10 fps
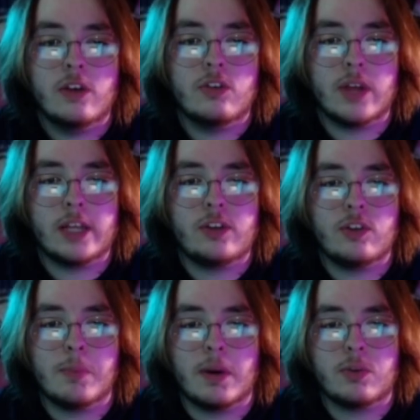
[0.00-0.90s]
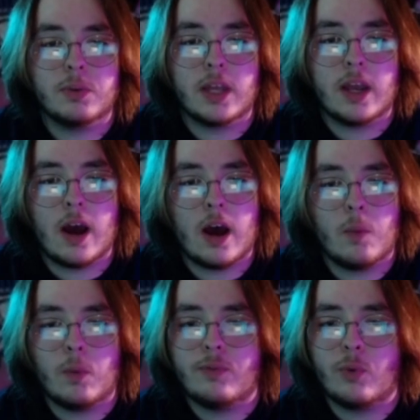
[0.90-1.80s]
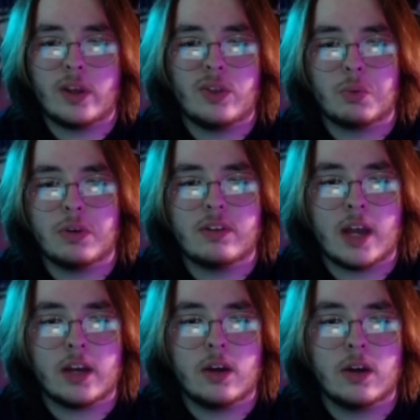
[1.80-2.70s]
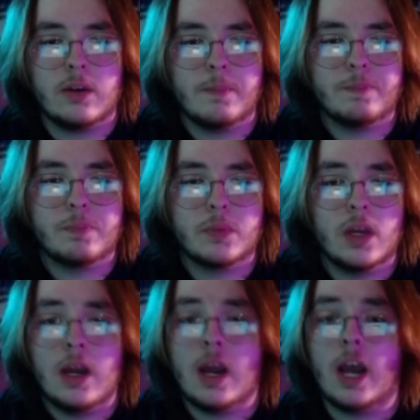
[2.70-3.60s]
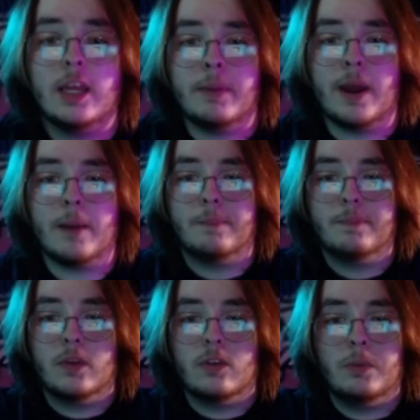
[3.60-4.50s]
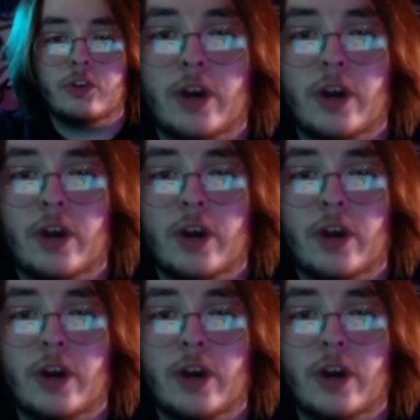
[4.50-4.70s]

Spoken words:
So like, just mess with it. 143 is kind of good. And then bam, put your